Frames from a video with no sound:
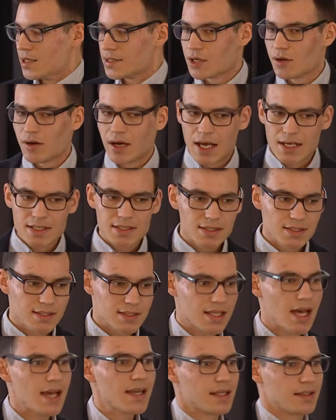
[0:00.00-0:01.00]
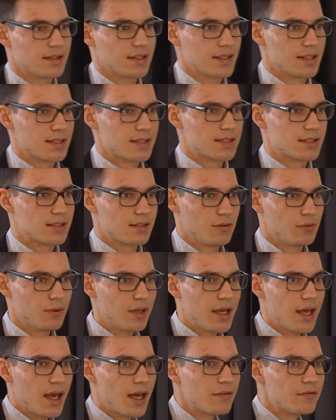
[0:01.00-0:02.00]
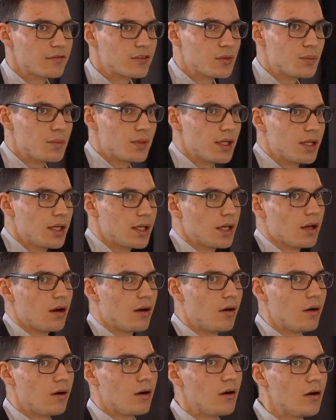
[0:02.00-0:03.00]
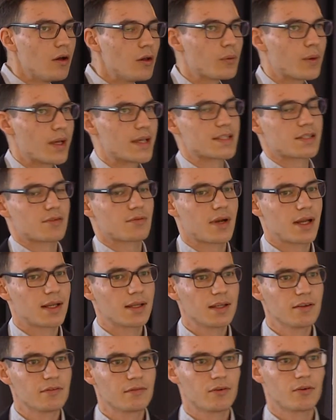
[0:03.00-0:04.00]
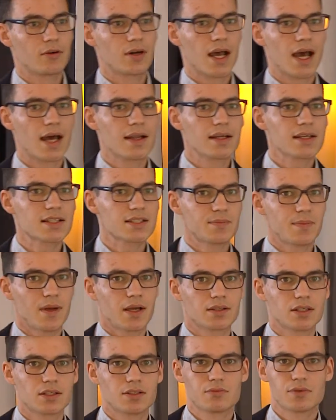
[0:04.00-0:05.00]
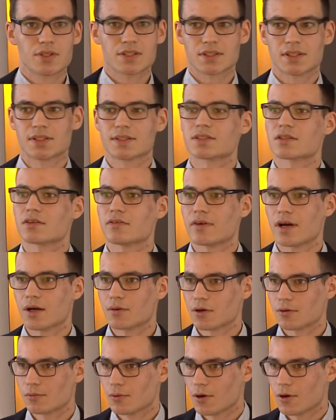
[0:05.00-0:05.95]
So as scientists, we have to be always ready for unexpected results of our